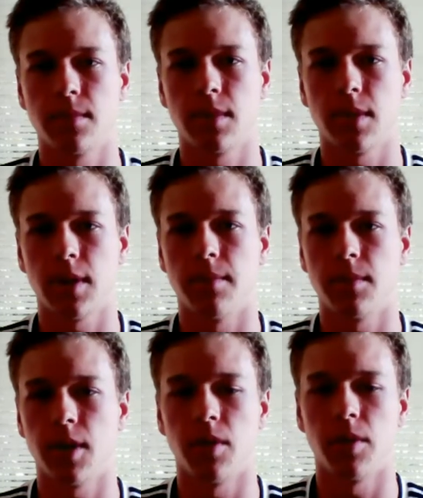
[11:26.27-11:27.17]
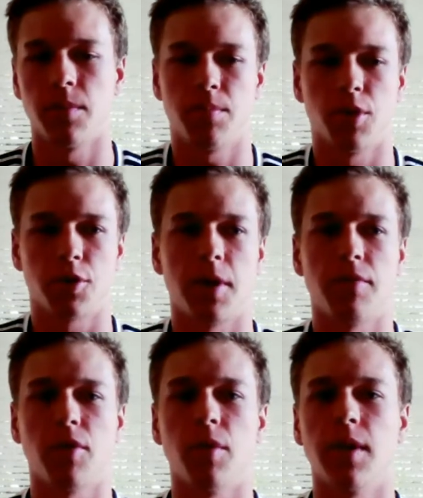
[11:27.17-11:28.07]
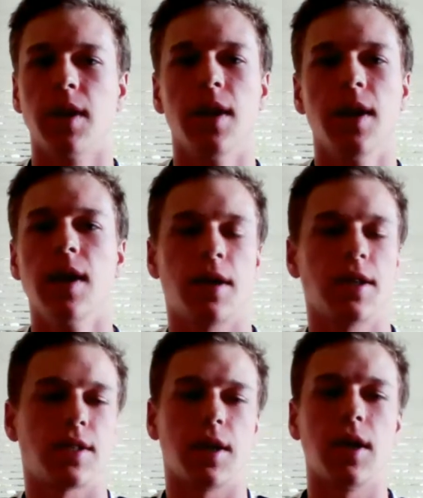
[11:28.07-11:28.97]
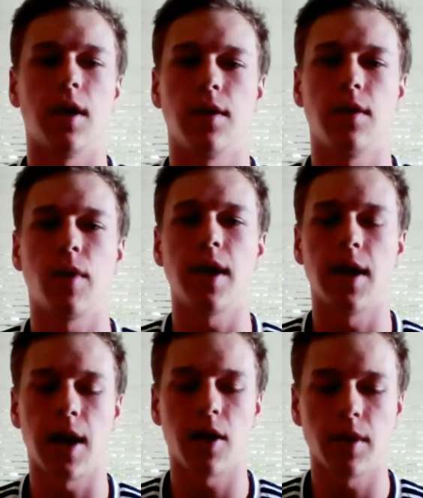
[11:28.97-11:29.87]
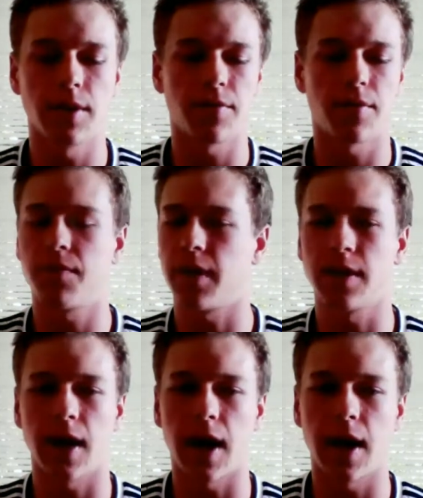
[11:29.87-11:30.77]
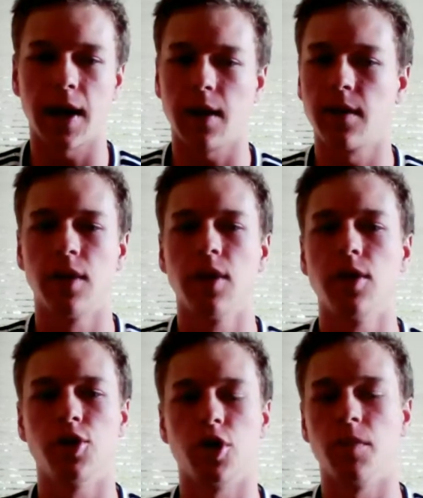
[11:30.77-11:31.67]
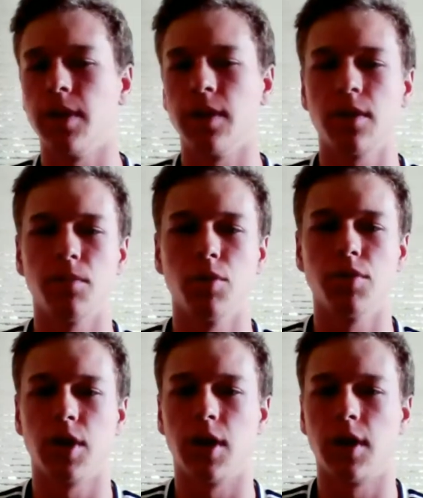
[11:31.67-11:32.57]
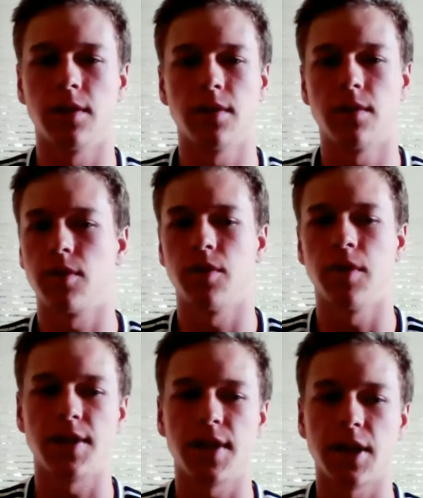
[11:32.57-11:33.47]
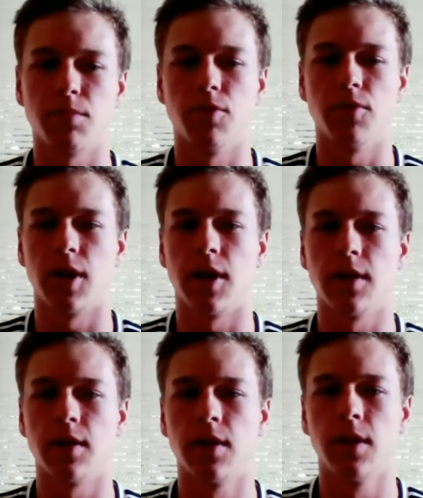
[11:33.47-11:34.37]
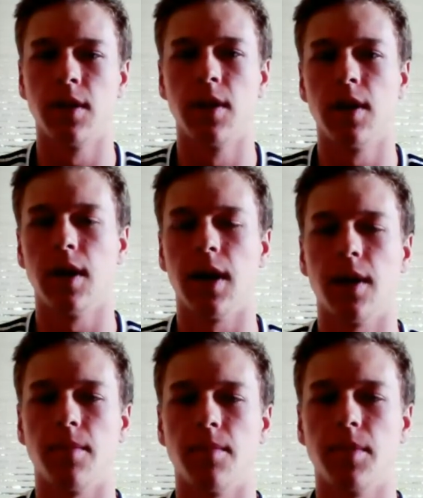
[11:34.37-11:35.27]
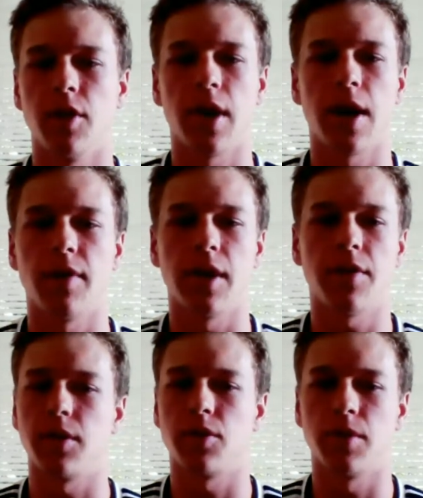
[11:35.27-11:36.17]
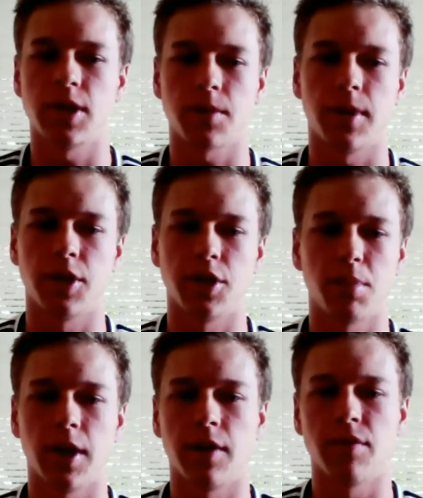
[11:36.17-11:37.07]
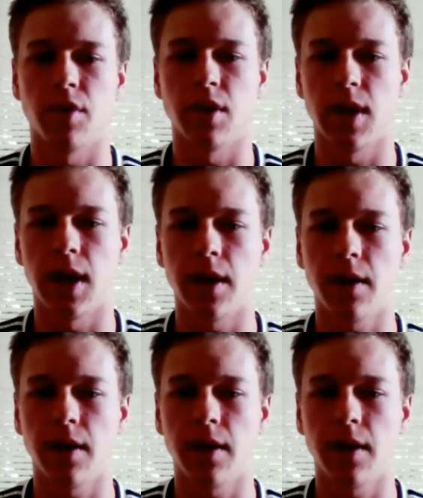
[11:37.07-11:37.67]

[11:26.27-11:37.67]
Yeah, they don't want to push men forward. Because right now, if they tie, Germany moves on, United States moves on, neither have anything to risk by just playing for the tie.